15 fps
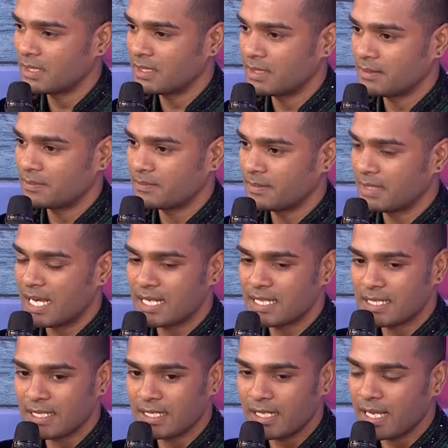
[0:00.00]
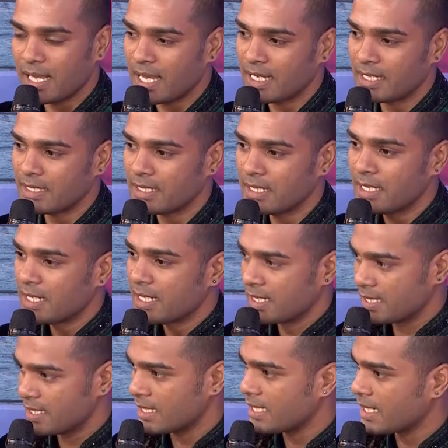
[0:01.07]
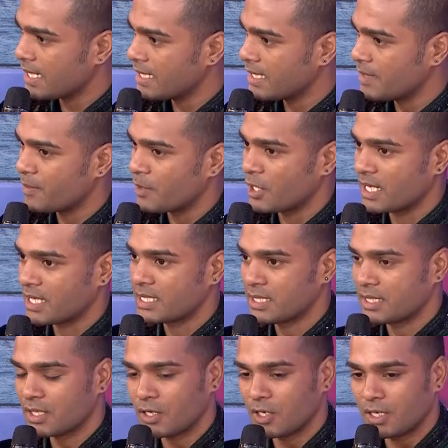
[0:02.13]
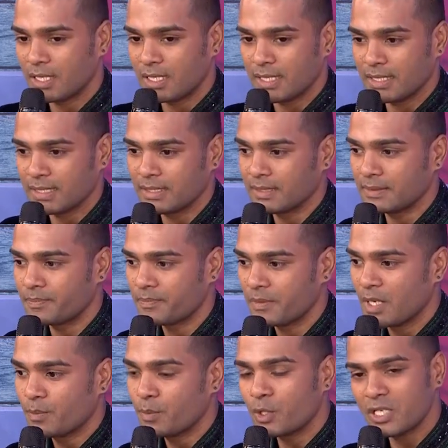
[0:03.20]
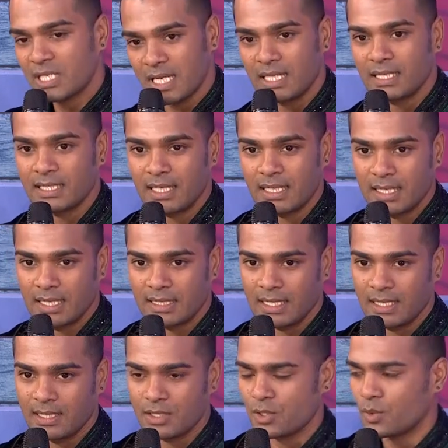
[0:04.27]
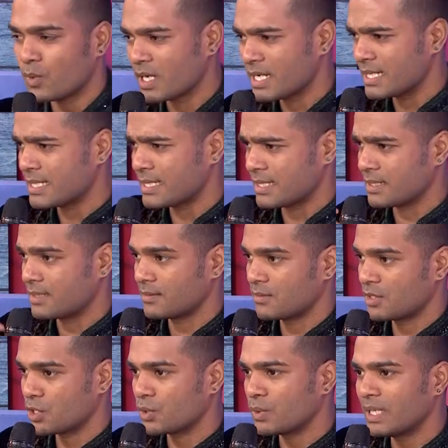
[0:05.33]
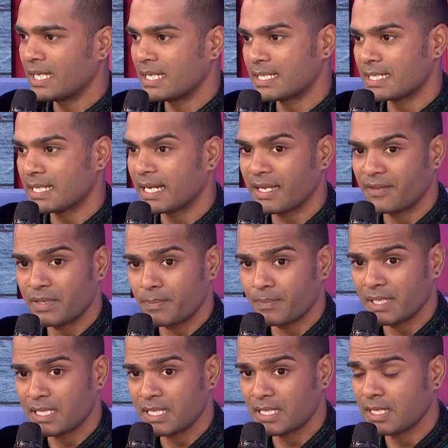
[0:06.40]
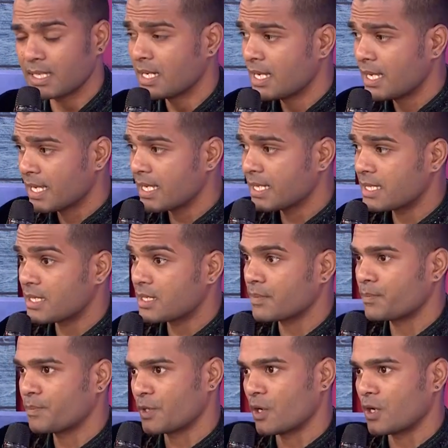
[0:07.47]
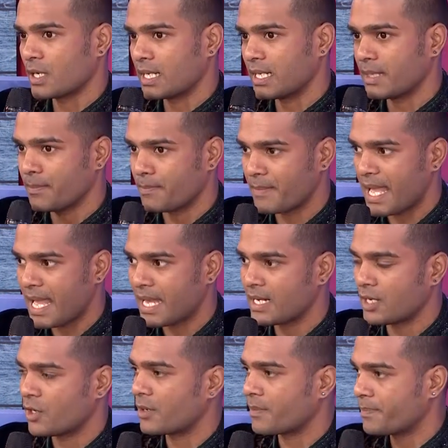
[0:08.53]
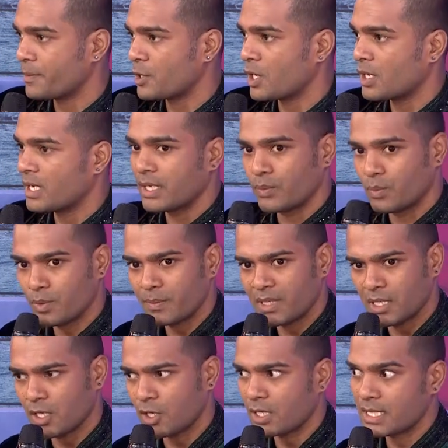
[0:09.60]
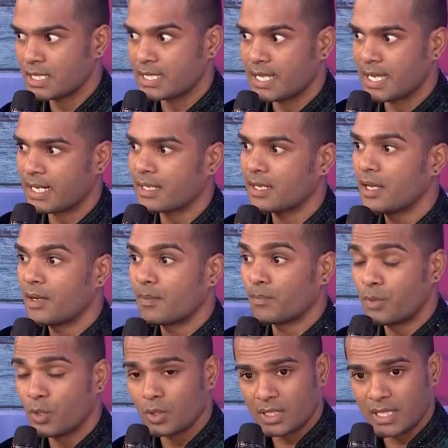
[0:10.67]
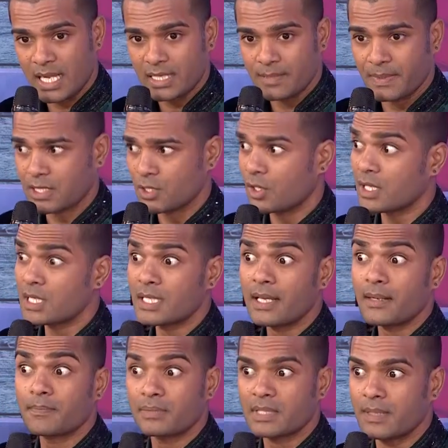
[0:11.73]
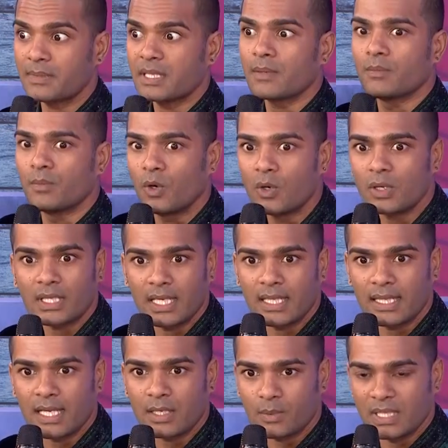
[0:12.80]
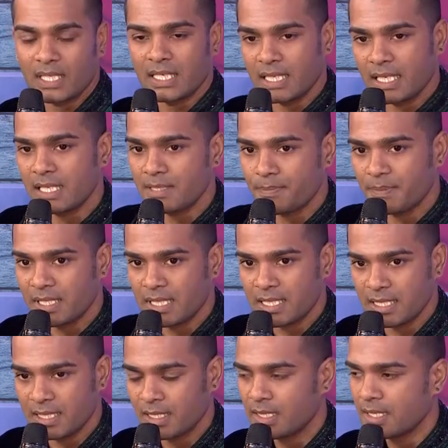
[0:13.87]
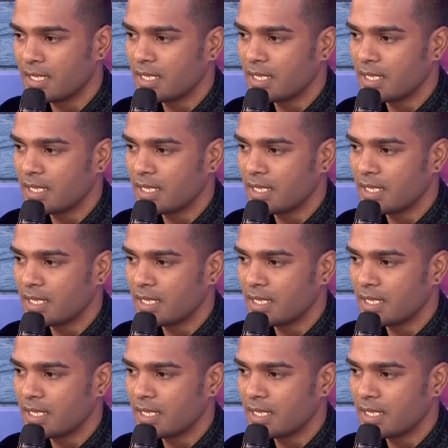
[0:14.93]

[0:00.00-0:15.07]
um, dancer. And recently I did a production called uh, Purushantargata. So what is truly inside every person? Is it purely man or purely woman? Or is there both aspects? Or is there something more than that within each person?